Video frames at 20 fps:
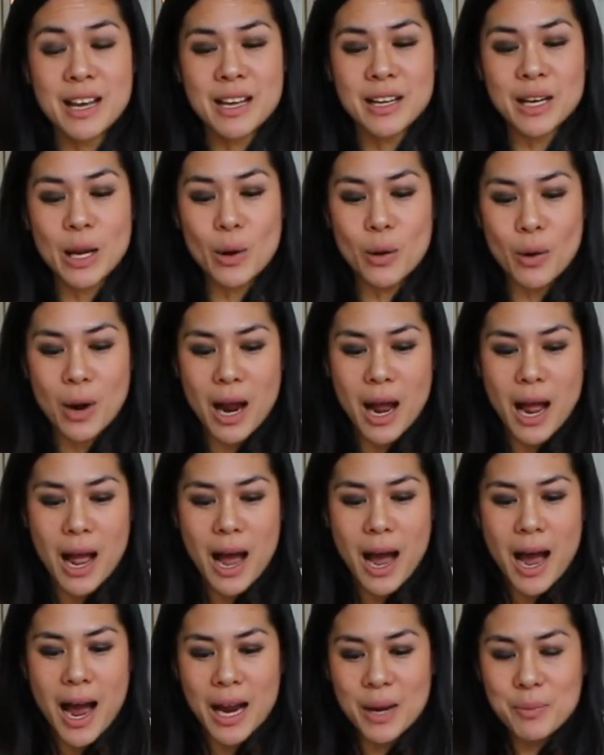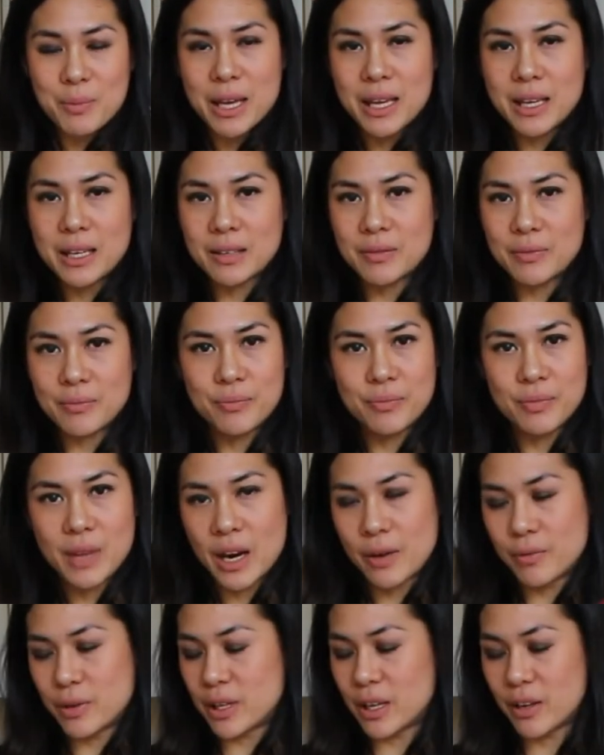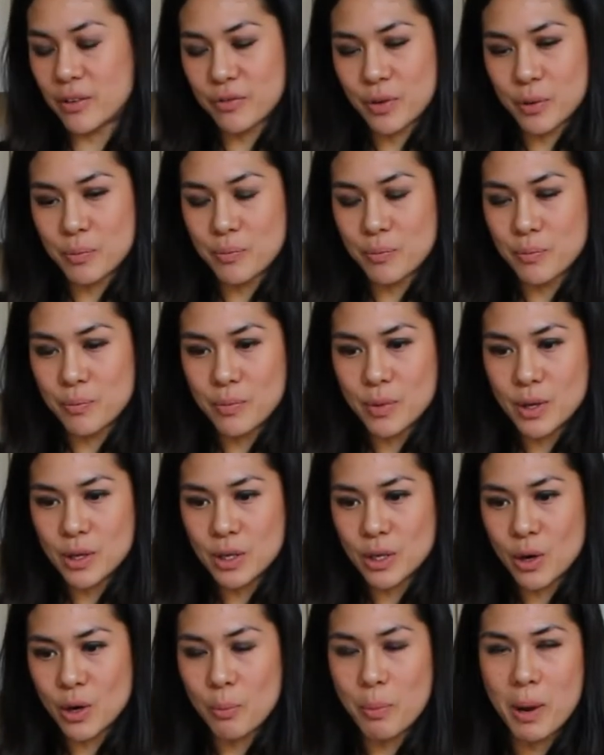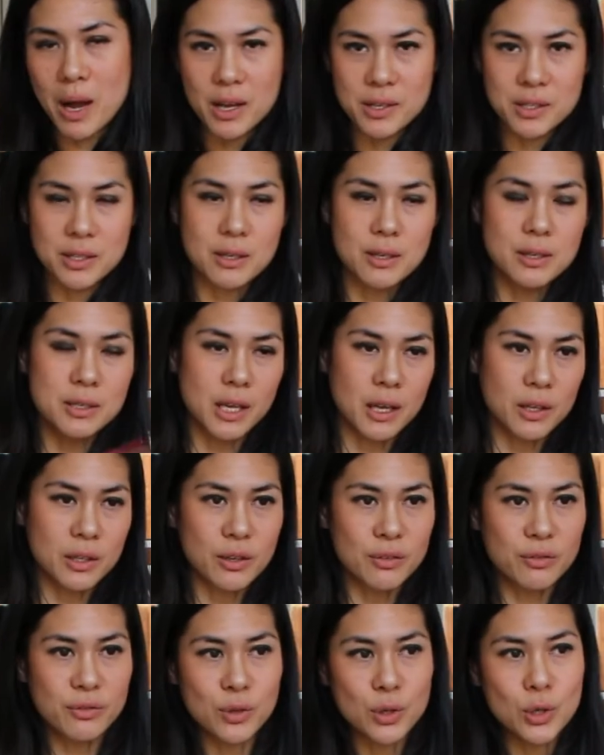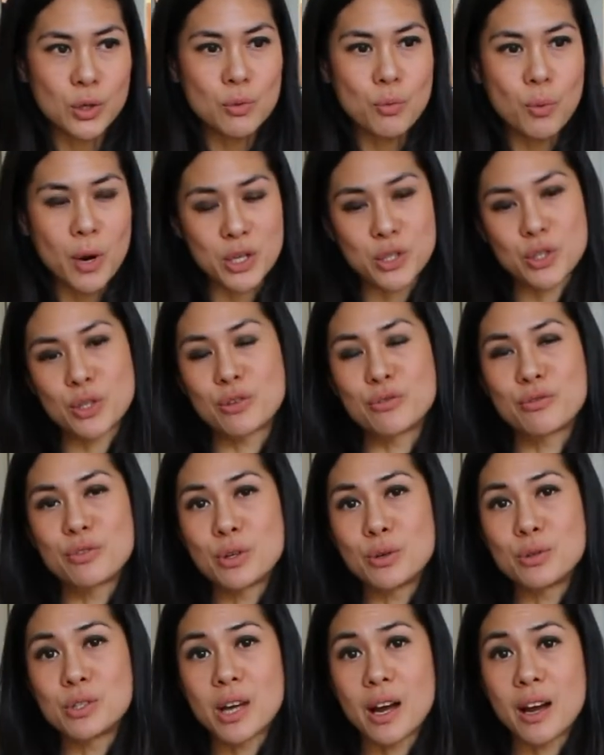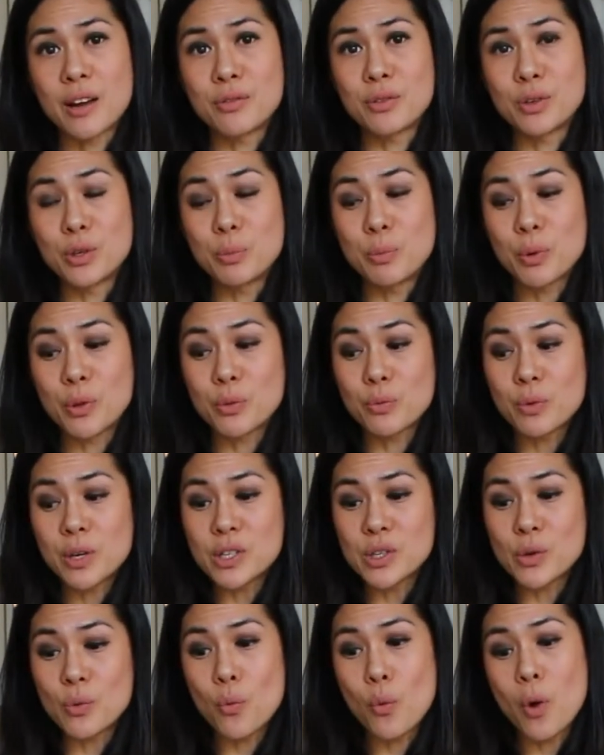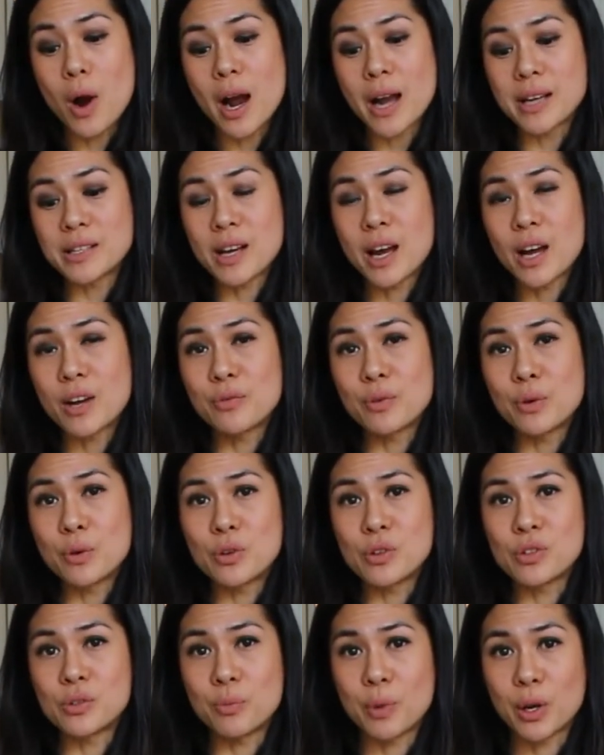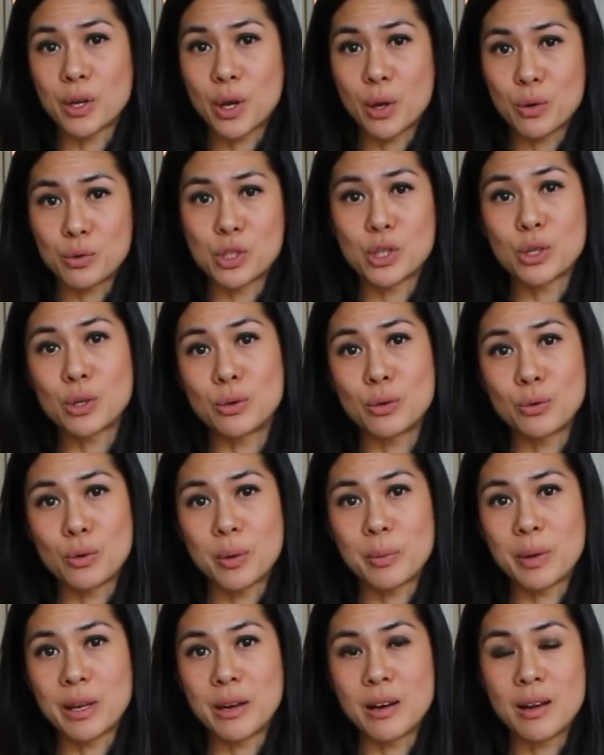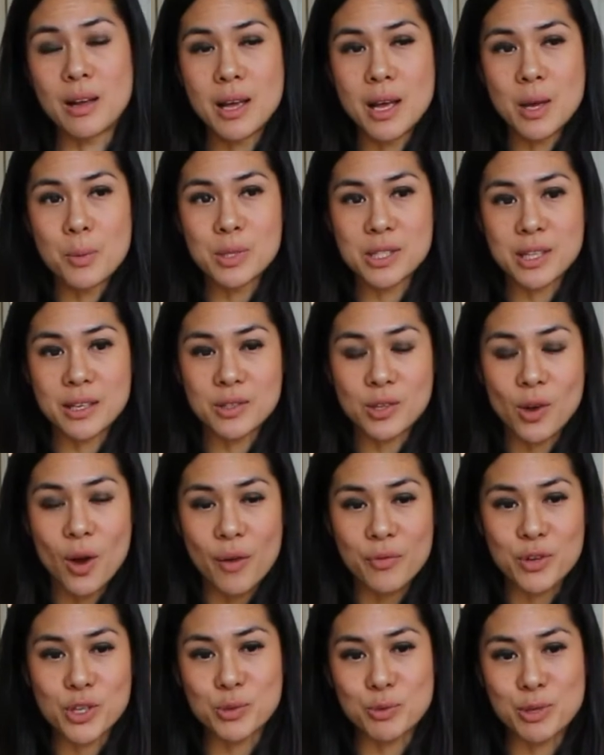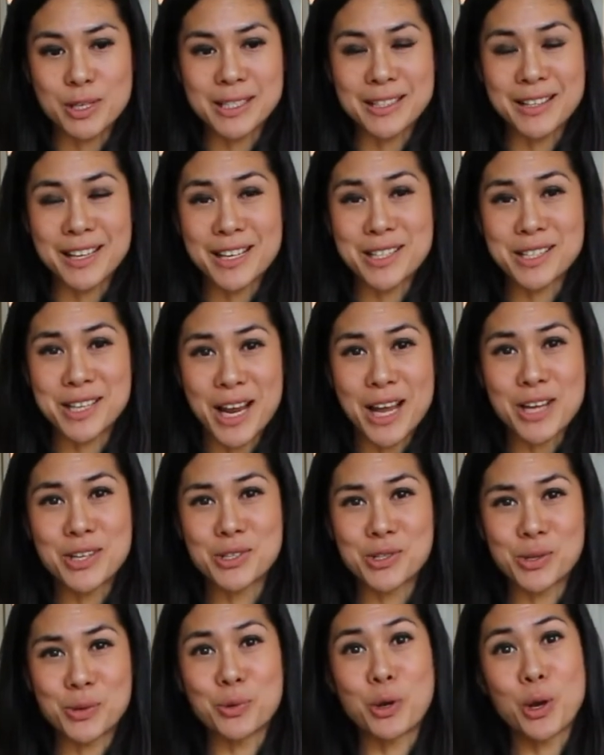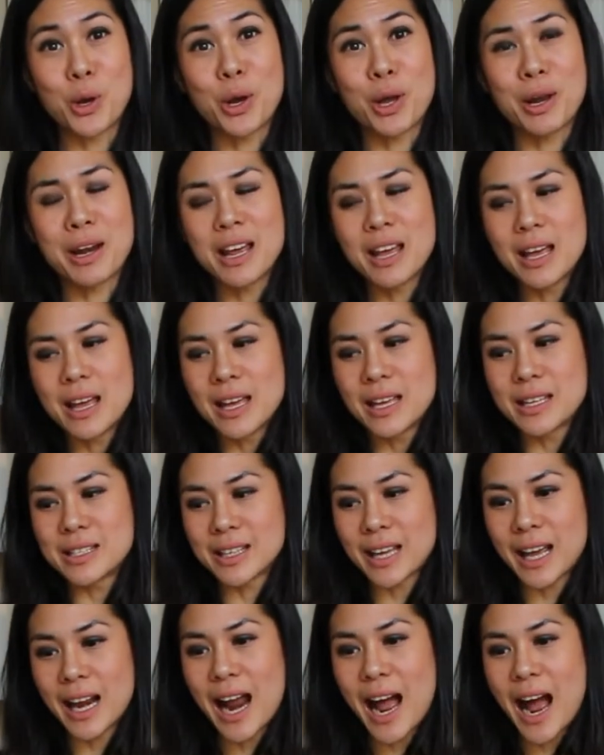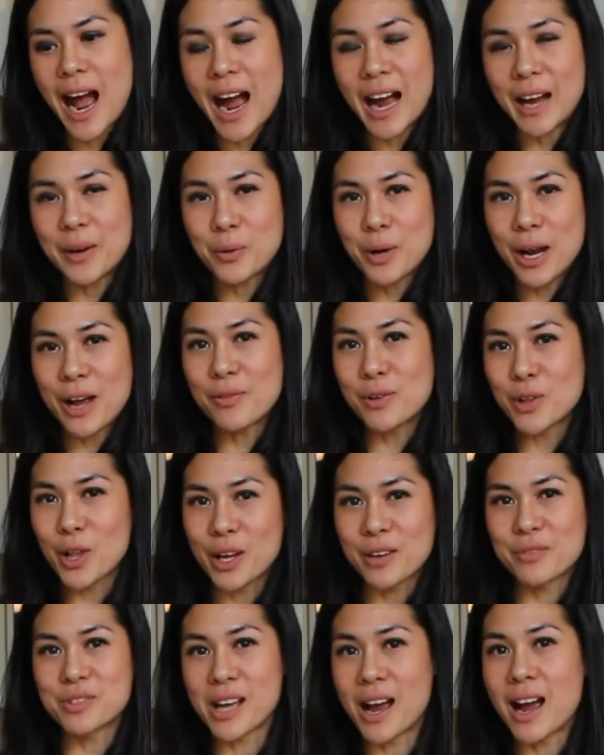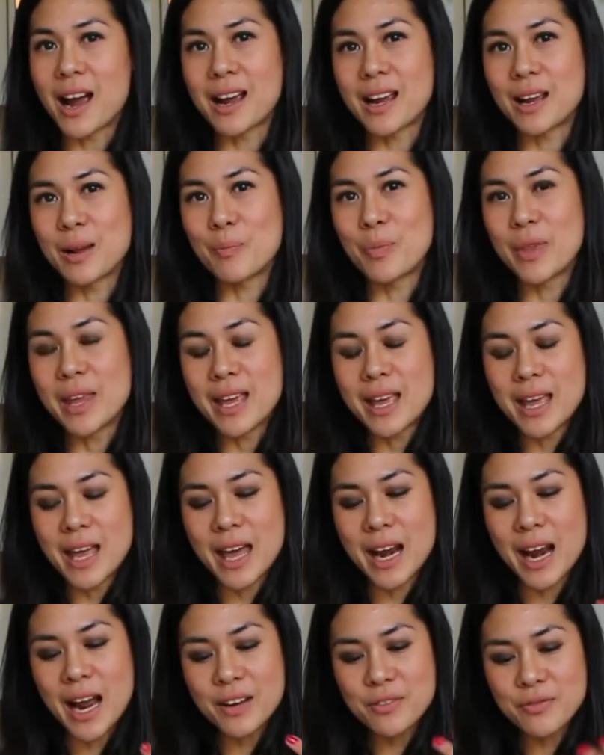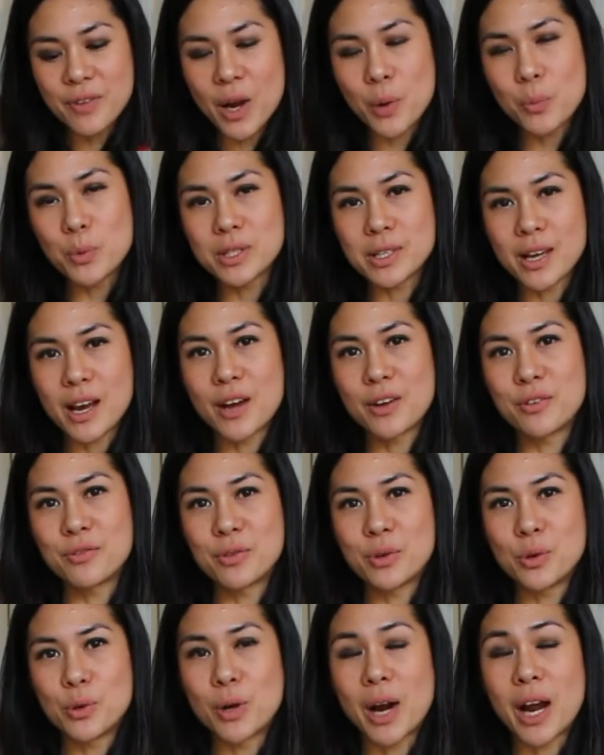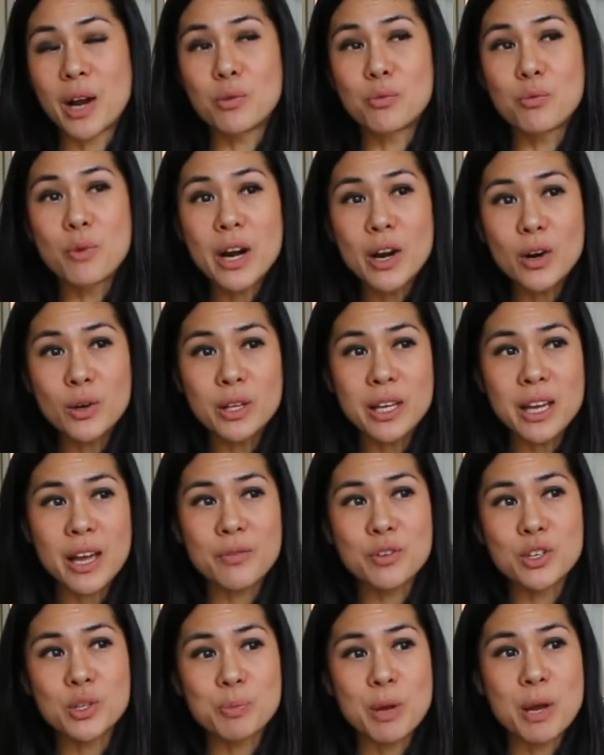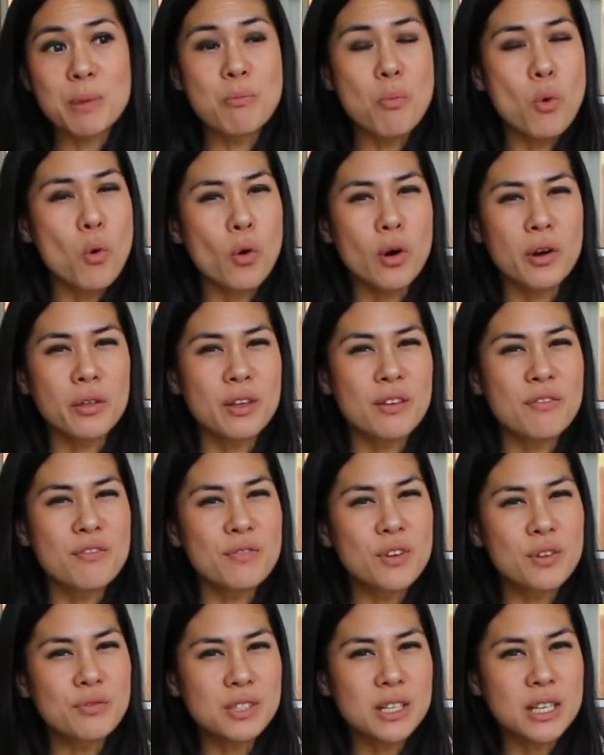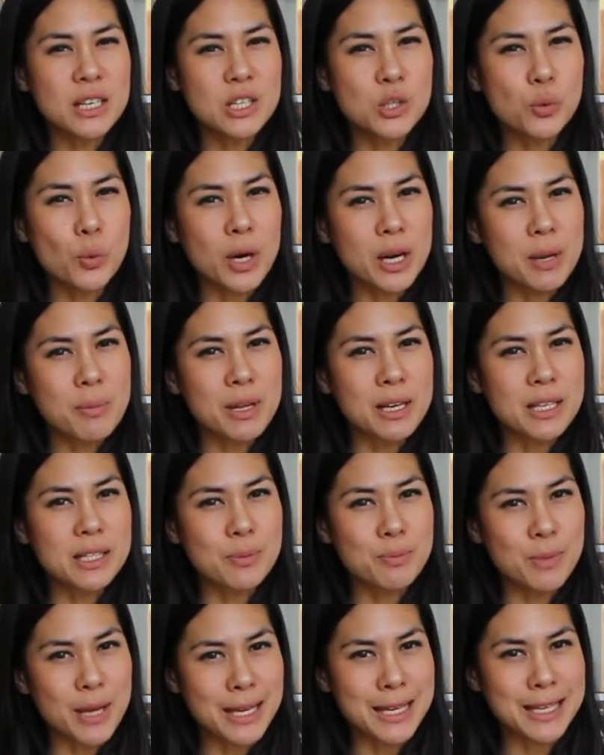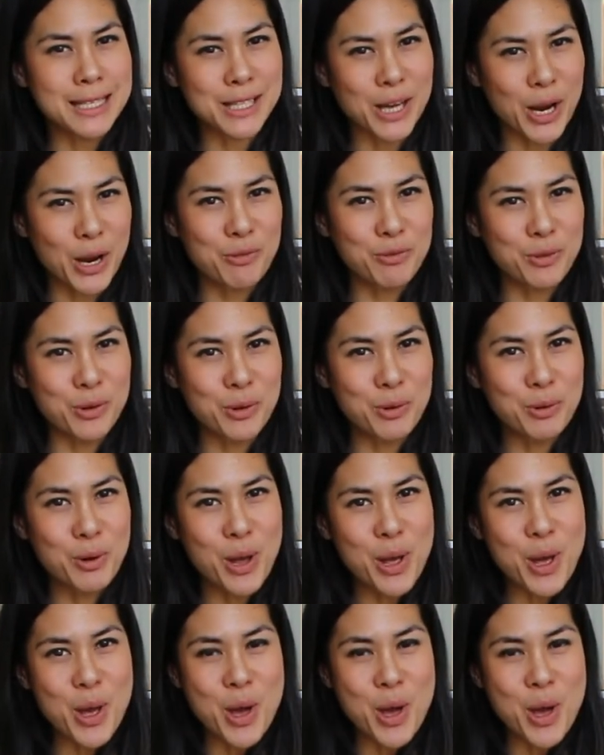Now I make everything from, pasta, Italian food, Western food, Thai food, but the reason why Thai food is my go-to, besides the obvious reason that it tastes so good, is that I don't have a lot of time. And I find with Thai food, I rarely ever spend more than 15-20 minutes making Thai food.